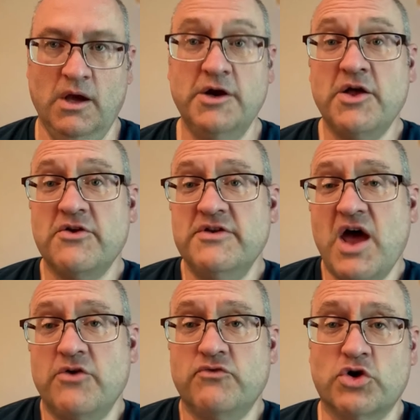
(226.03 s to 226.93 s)
Another
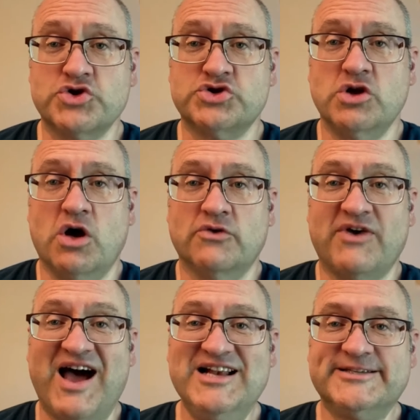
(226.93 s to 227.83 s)
noun version of
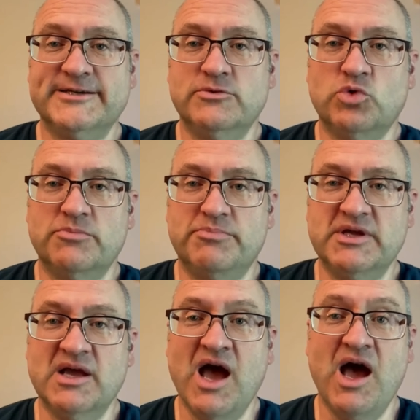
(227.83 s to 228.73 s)
halten would
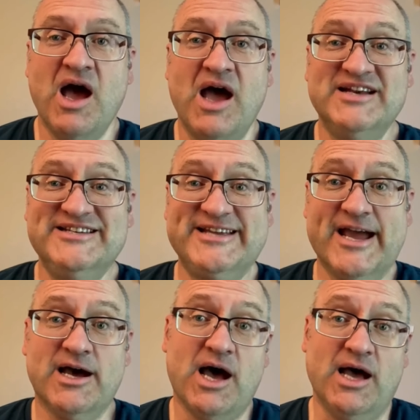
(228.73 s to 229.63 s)
be
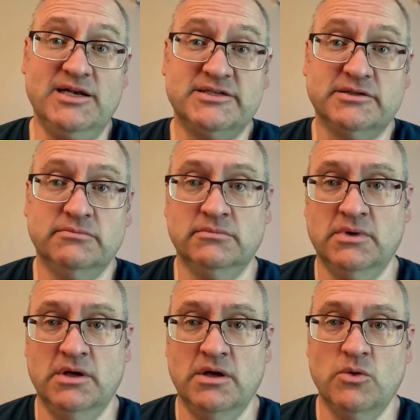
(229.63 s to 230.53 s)
der Halt,
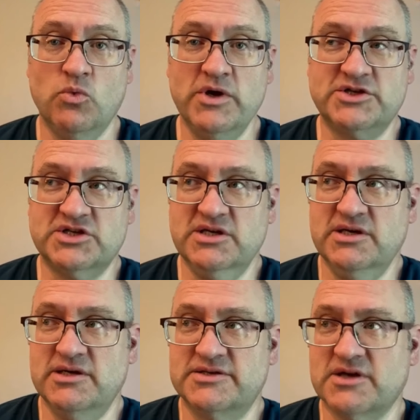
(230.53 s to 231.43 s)
which
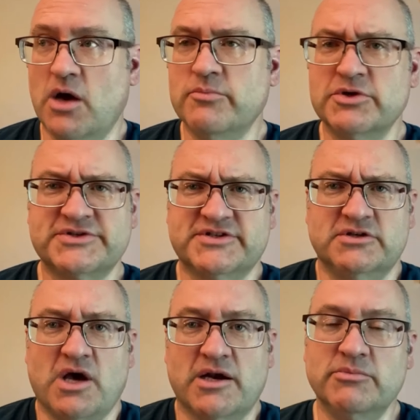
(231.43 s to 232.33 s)
is almost
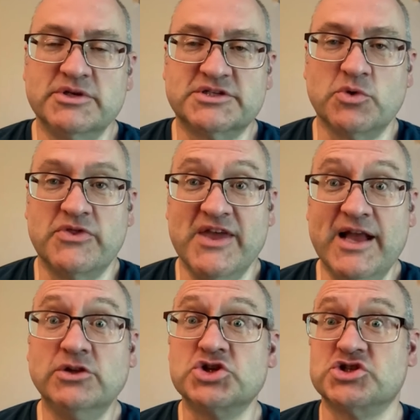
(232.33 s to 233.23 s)
synonymous with the
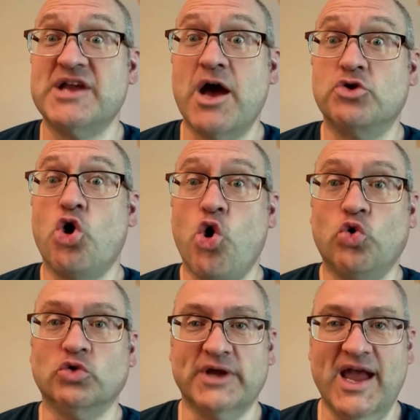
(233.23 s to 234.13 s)
English noun
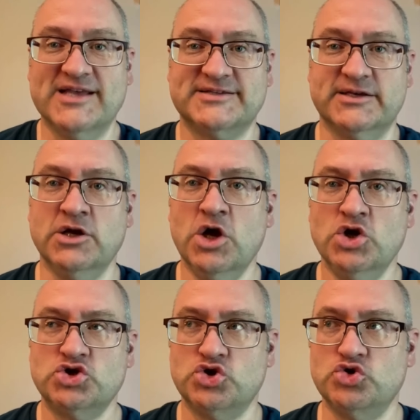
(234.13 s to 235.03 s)
hold, as in
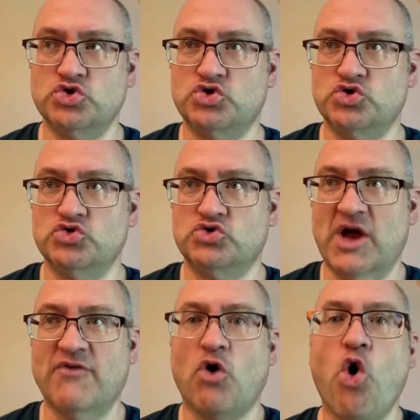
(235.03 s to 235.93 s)
to, to, to
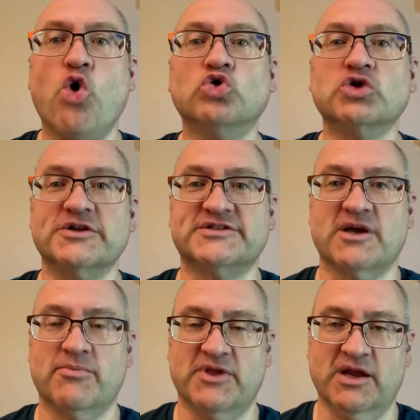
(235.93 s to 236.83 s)
have a hold on
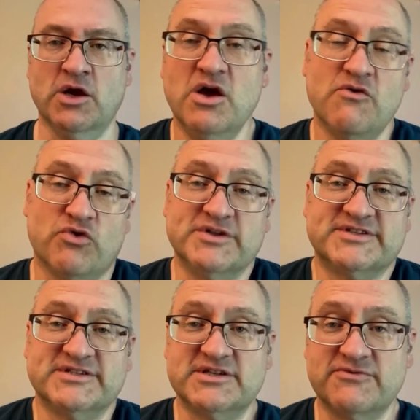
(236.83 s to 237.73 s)
something. For
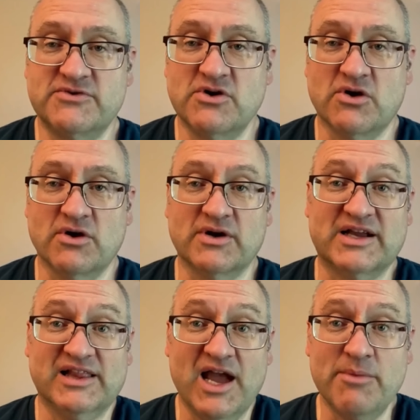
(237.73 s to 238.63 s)
instance, if you're
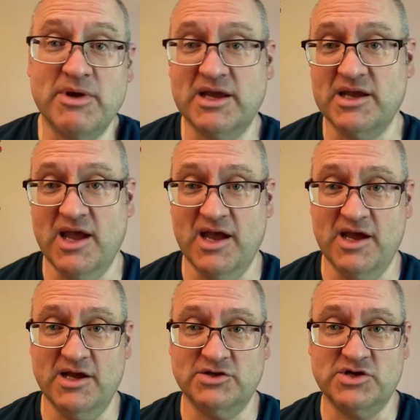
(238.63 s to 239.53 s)
climbing
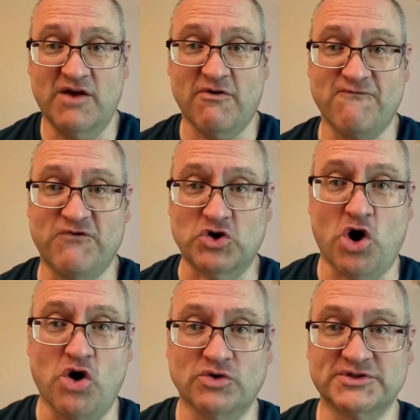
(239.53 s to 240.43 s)
and you have a
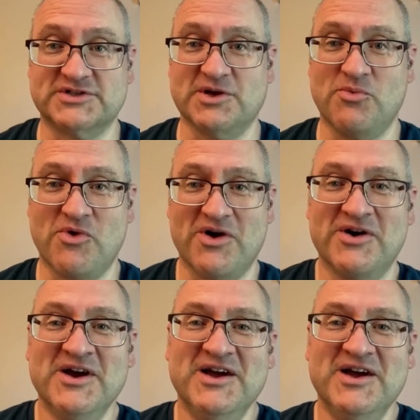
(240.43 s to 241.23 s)
foothold somewhere